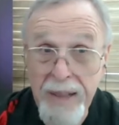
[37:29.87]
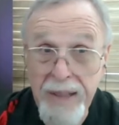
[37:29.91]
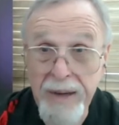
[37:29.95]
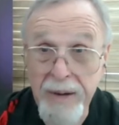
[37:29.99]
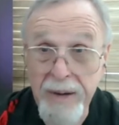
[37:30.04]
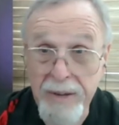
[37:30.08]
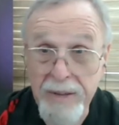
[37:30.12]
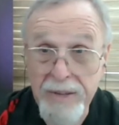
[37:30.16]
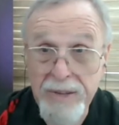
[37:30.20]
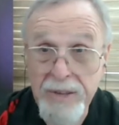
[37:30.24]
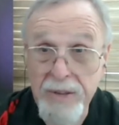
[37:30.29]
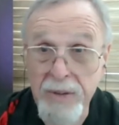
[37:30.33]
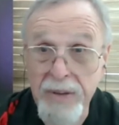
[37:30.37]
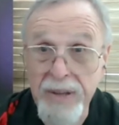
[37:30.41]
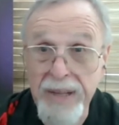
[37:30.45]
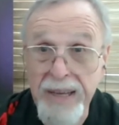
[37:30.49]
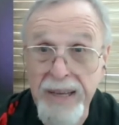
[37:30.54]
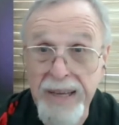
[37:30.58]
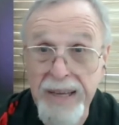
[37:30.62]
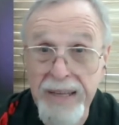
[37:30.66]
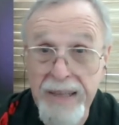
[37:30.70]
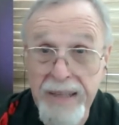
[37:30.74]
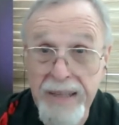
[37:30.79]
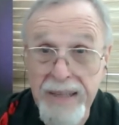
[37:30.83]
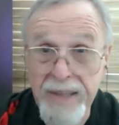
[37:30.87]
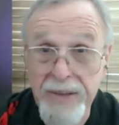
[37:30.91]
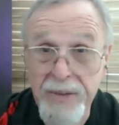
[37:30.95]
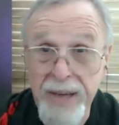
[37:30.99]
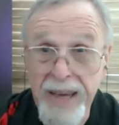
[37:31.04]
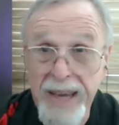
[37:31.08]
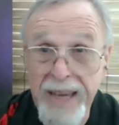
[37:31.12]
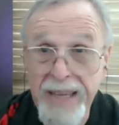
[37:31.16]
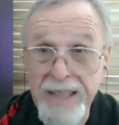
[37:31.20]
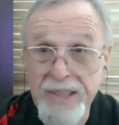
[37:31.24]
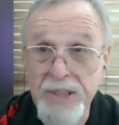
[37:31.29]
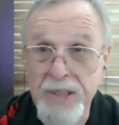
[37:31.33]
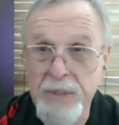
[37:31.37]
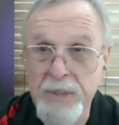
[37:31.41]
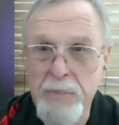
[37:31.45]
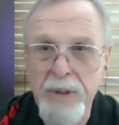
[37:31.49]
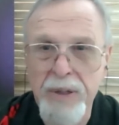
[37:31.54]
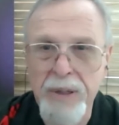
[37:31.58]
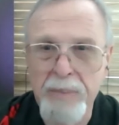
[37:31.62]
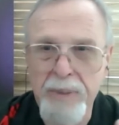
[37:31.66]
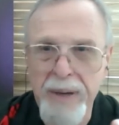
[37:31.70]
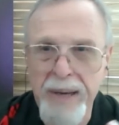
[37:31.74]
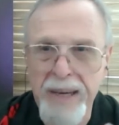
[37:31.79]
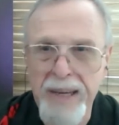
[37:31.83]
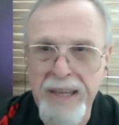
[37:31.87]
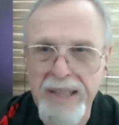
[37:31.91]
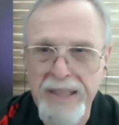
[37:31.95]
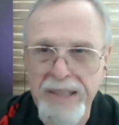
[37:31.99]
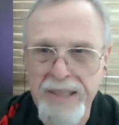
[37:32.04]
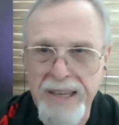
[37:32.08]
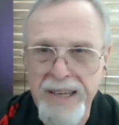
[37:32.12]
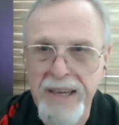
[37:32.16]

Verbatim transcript: there. So they, you can't just put up A S